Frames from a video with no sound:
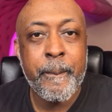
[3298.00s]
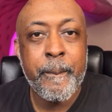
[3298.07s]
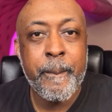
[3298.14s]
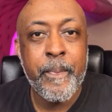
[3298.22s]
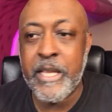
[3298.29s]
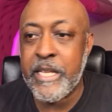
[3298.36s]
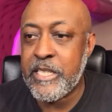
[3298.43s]

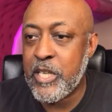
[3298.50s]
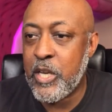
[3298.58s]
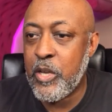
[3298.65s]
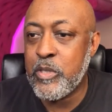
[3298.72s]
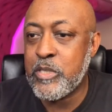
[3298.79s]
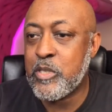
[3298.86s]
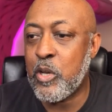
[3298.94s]
And they tell you
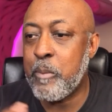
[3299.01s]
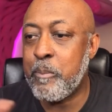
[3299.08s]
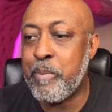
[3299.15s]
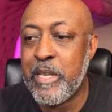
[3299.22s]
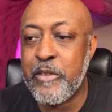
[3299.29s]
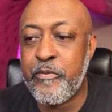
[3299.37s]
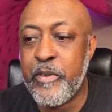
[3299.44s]
it's going to
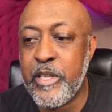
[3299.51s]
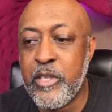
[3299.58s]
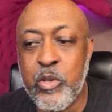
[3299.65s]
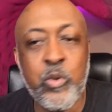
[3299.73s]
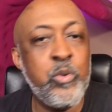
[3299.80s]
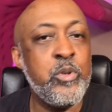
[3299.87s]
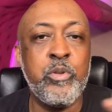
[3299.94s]
benefit
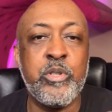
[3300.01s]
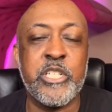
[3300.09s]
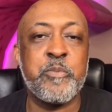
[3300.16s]
you, you just